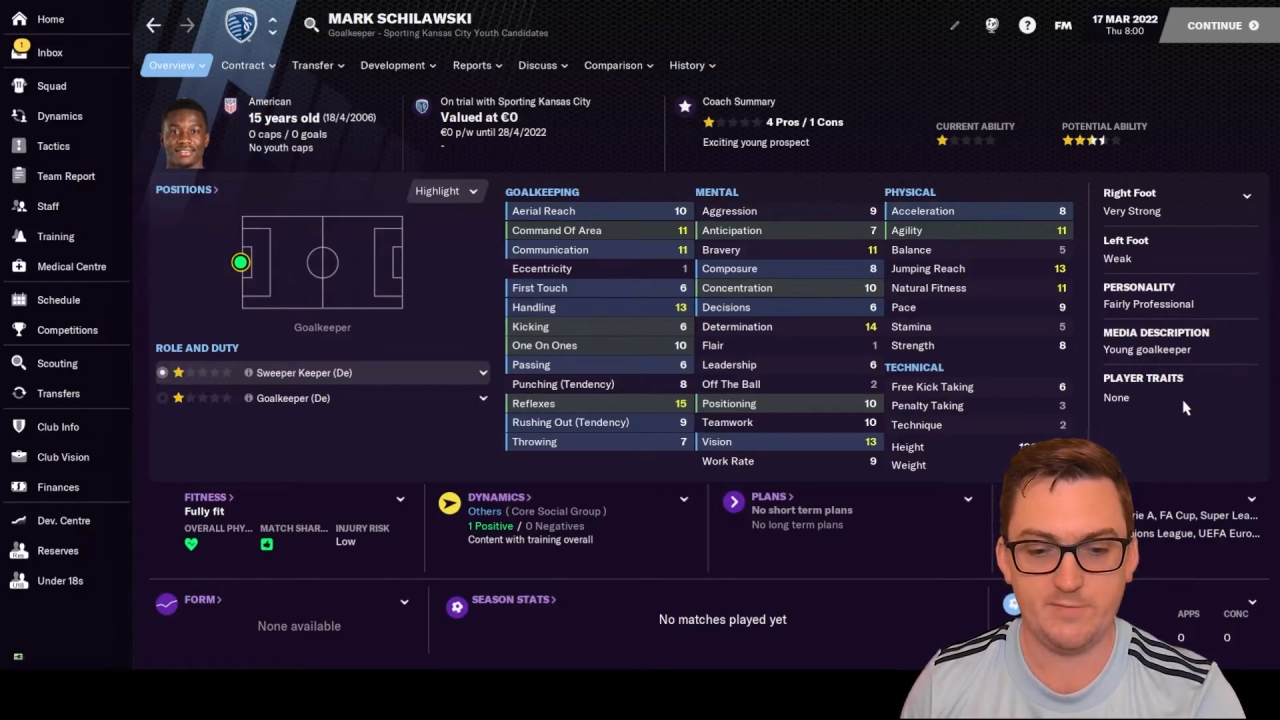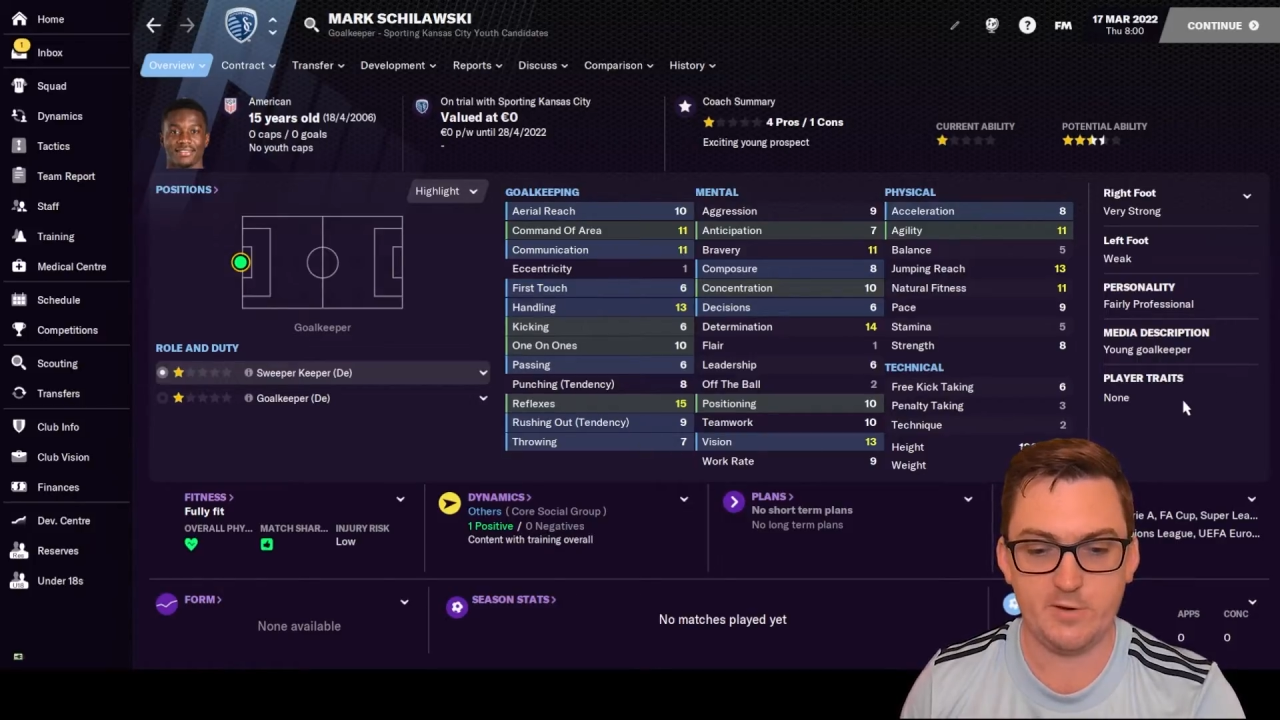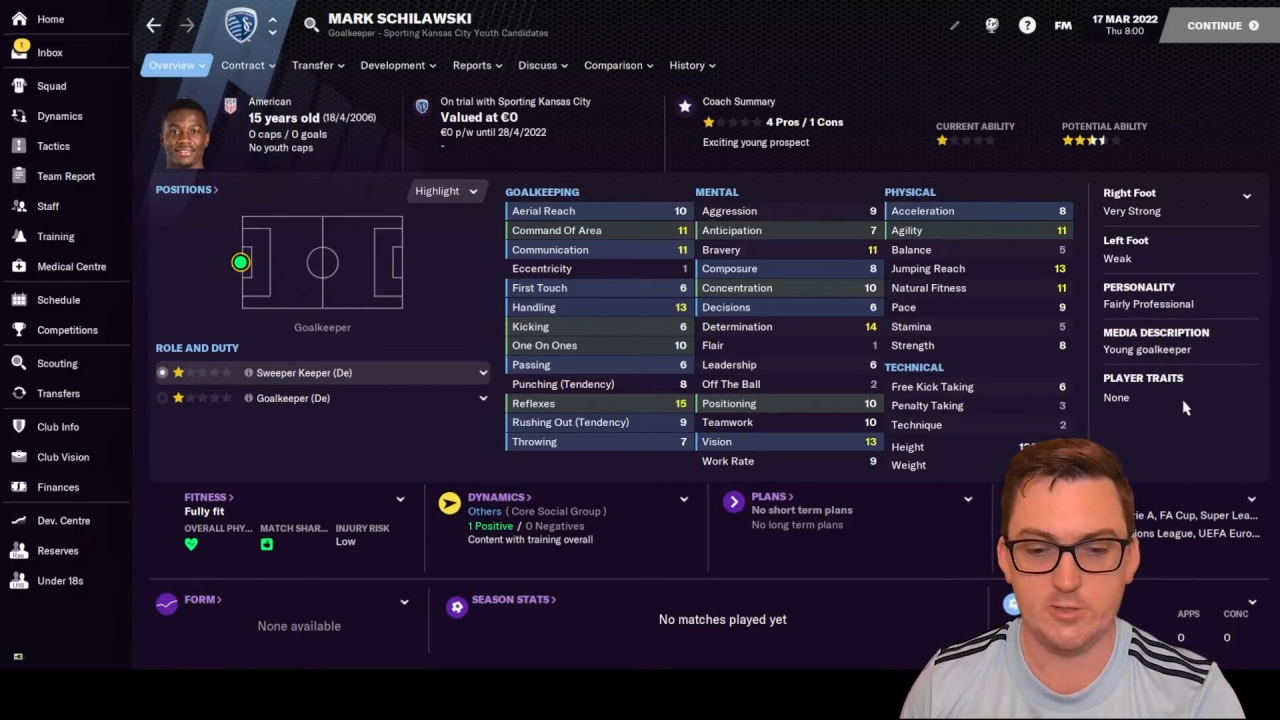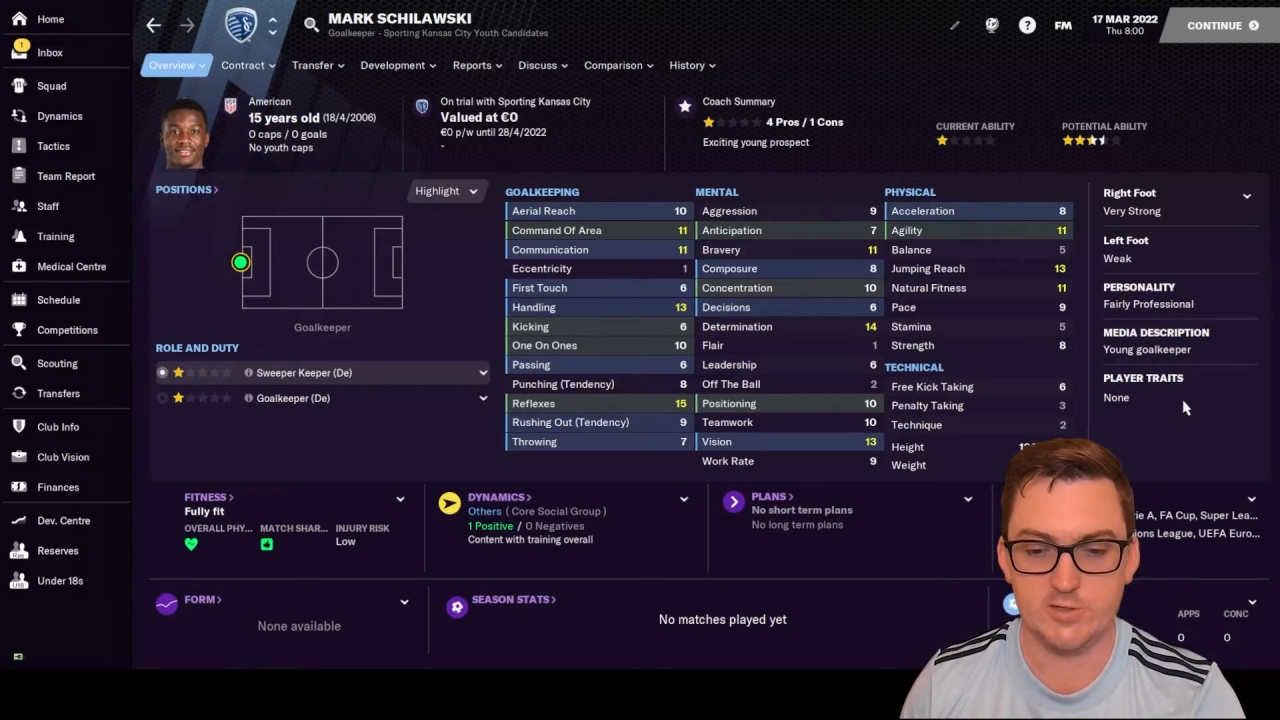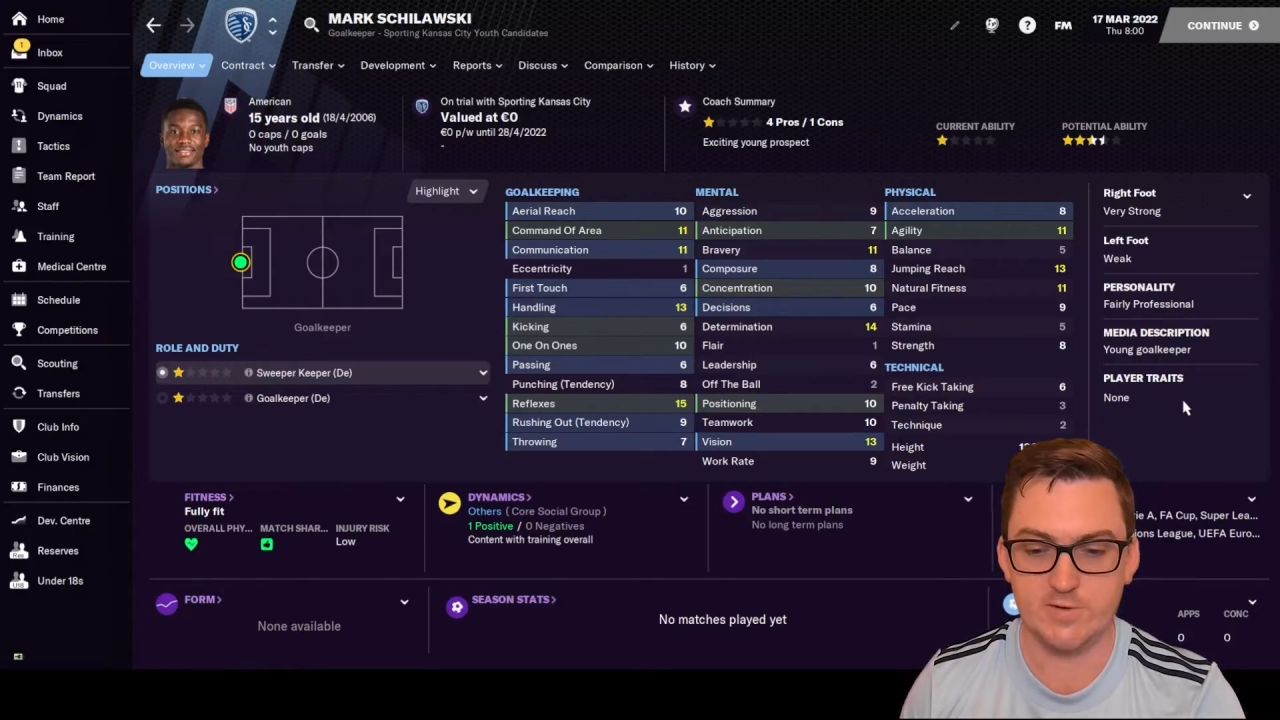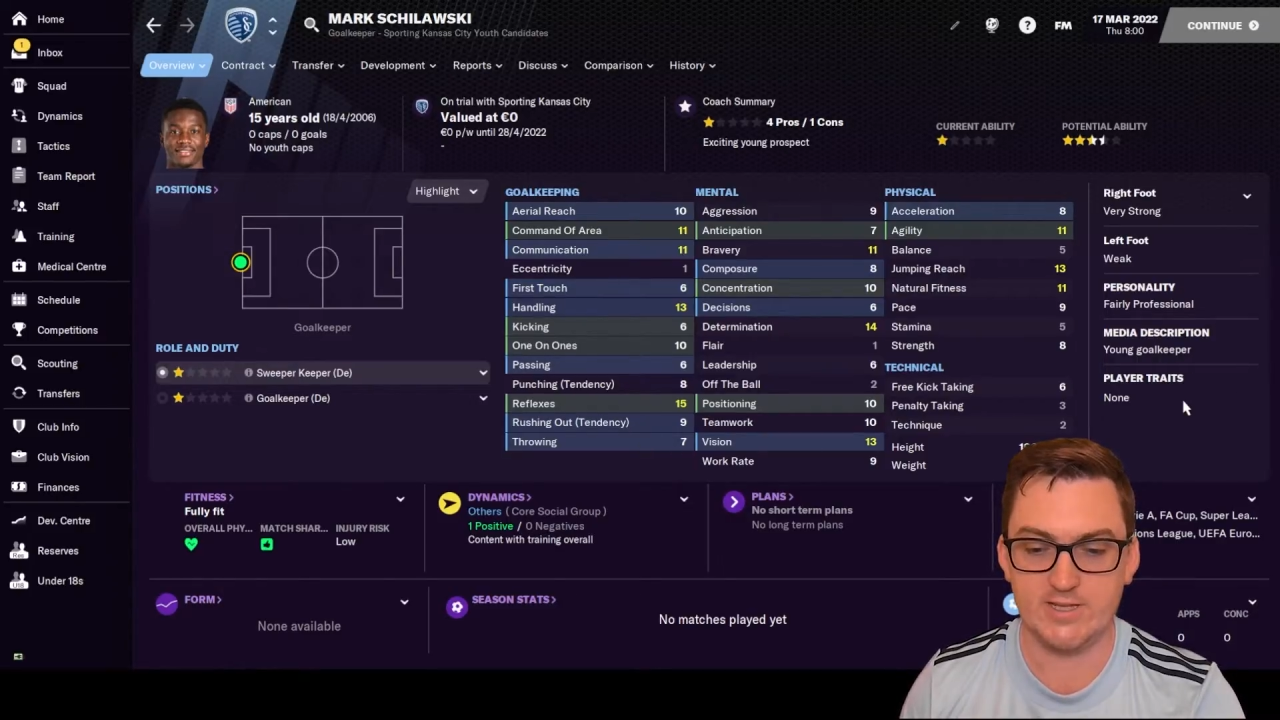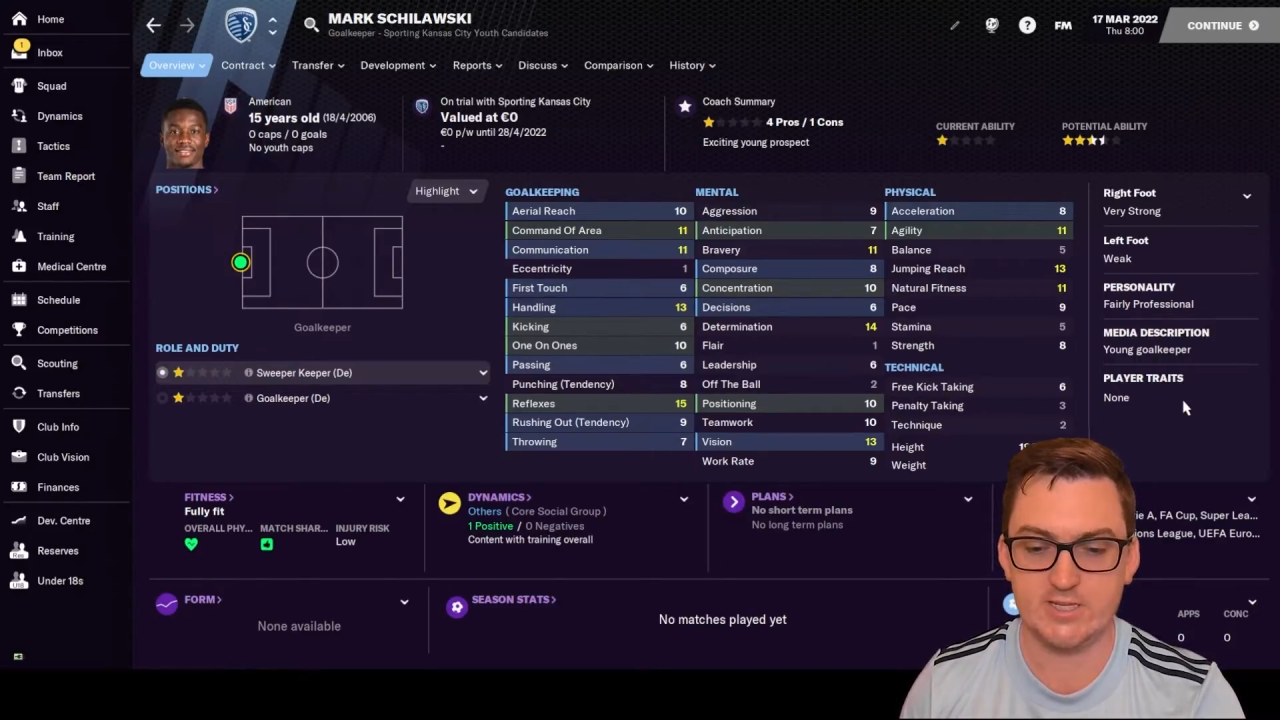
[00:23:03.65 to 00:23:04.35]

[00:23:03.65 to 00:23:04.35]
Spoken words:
the future